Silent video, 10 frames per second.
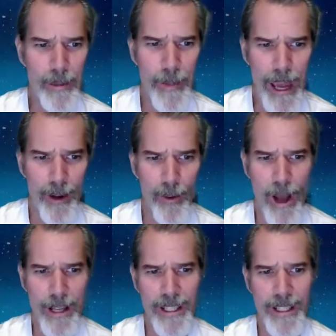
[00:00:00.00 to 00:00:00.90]
to bed, or
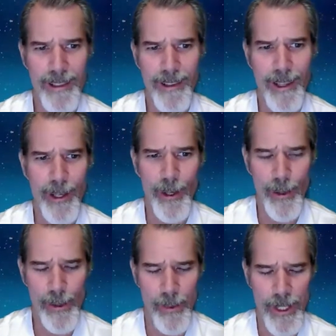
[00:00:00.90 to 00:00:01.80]
watching the
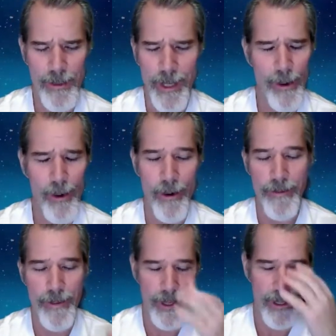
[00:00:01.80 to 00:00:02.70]
news, which can be
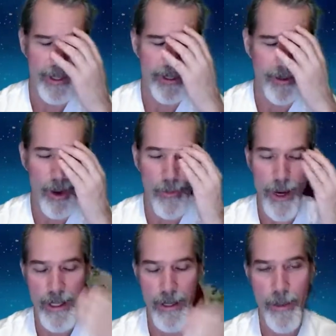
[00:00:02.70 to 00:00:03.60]
horrific, and going
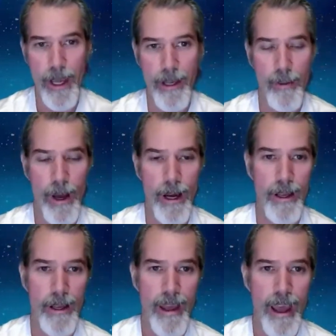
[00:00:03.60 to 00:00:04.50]
right to bed. You want to
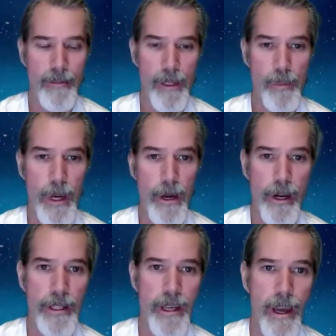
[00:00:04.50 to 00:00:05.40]
have this period
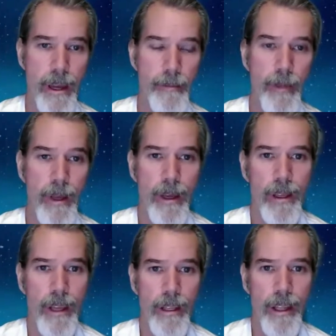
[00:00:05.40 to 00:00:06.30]
of time
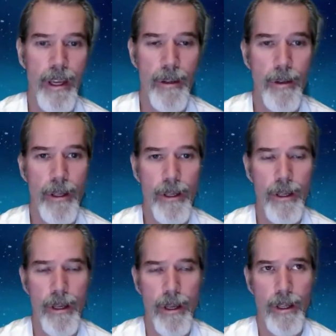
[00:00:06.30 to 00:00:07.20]
that you can
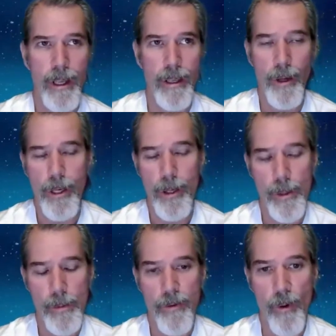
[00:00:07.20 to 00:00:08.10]
use
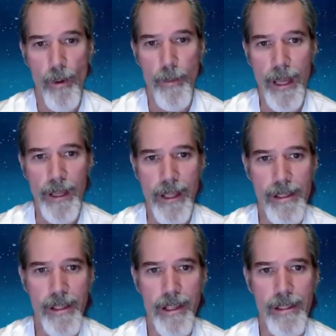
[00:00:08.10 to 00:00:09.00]
before bed.
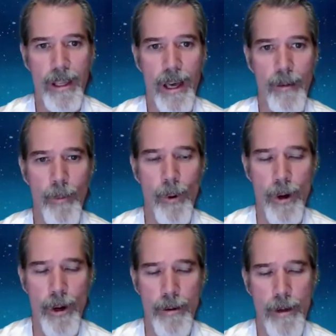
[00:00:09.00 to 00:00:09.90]
That's a lot
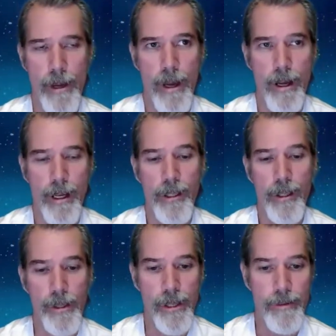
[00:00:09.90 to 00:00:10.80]
more
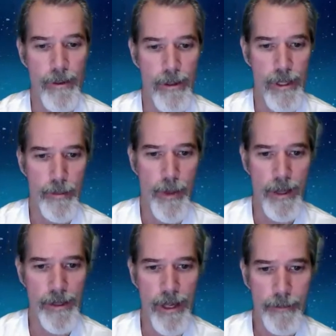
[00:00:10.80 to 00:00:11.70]
conducive for sleep
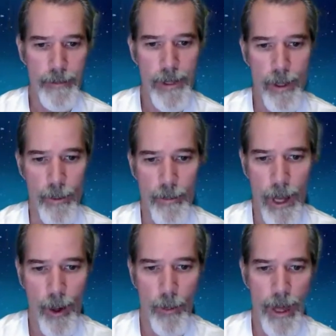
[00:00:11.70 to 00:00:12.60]
onset. So I
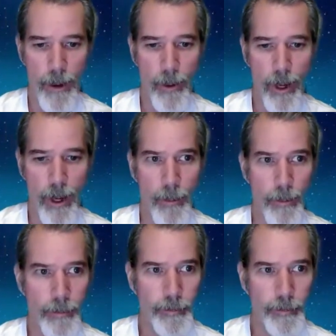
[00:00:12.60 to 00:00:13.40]
hope that will help.